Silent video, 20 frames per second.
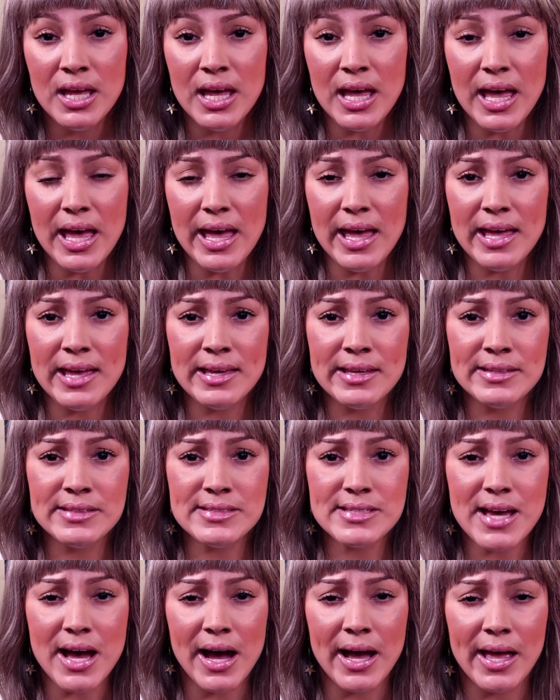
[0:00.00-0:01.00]

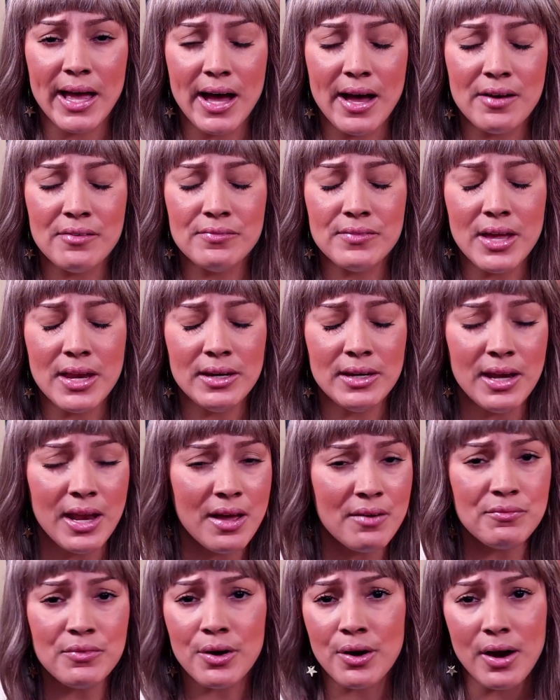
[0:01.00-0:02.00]
and I have
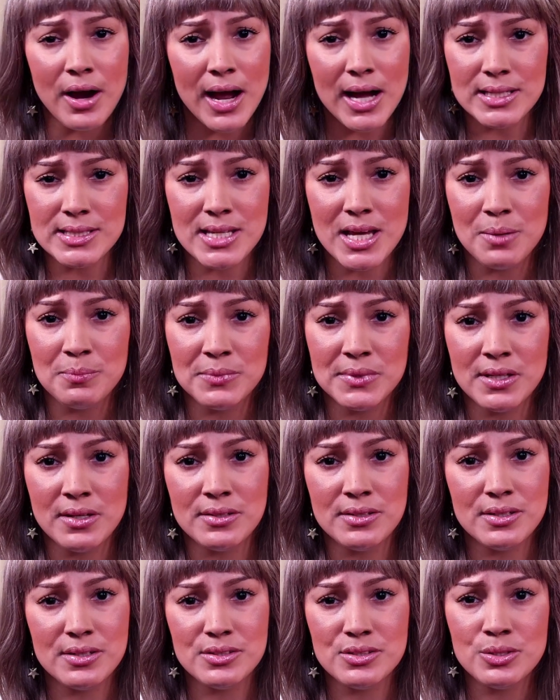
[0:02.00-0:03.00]
never
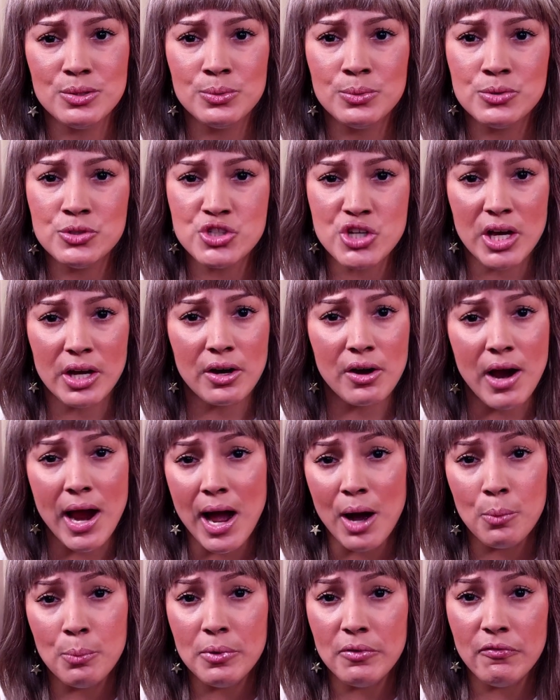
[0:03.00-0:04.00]
attempted to check her
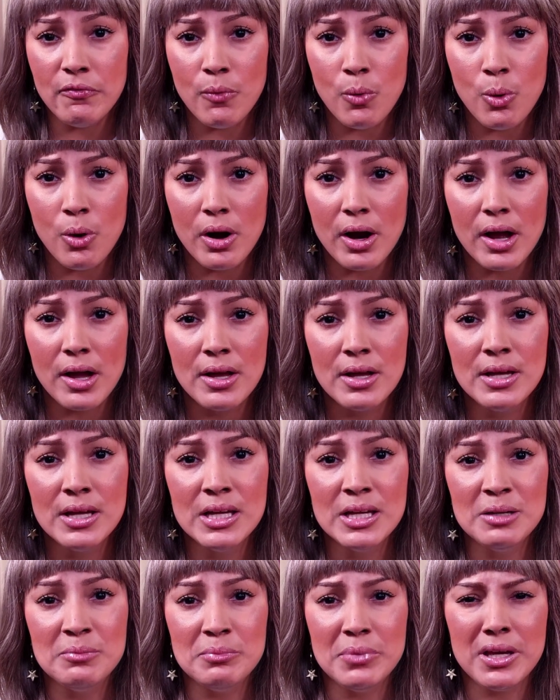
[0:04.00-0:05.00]
out before
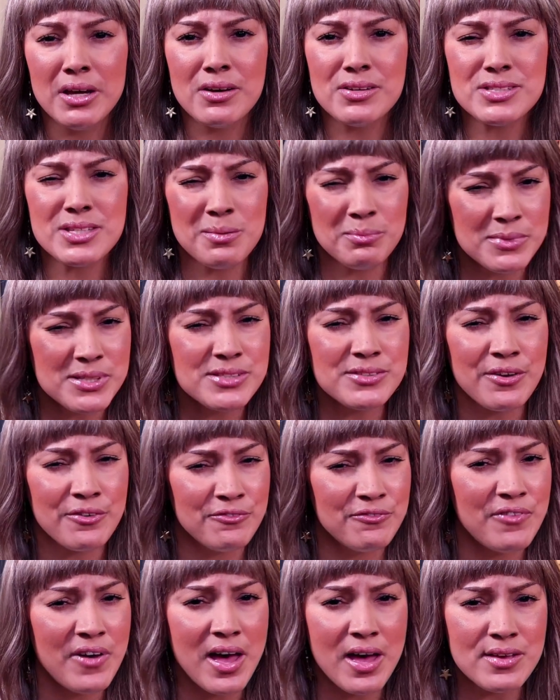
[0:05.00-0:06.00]
because I must
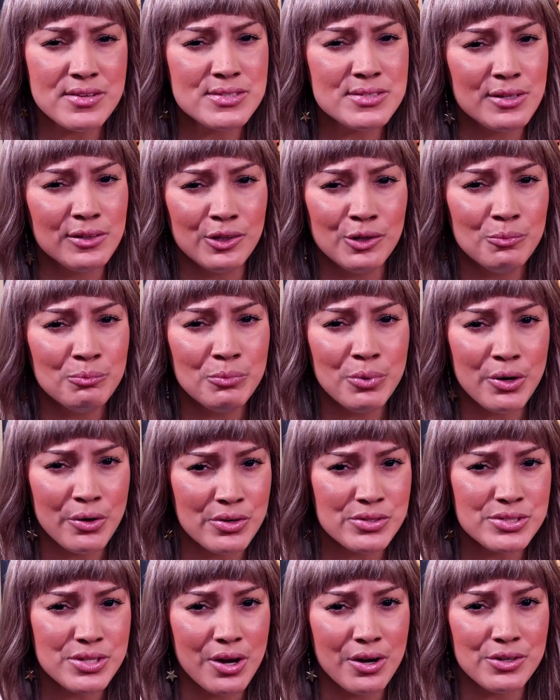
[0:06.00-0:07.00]
confess long
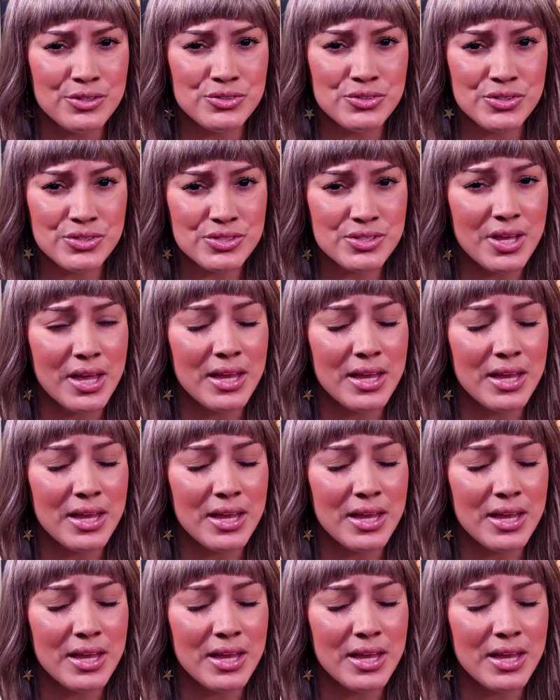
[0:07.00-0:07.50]
books are just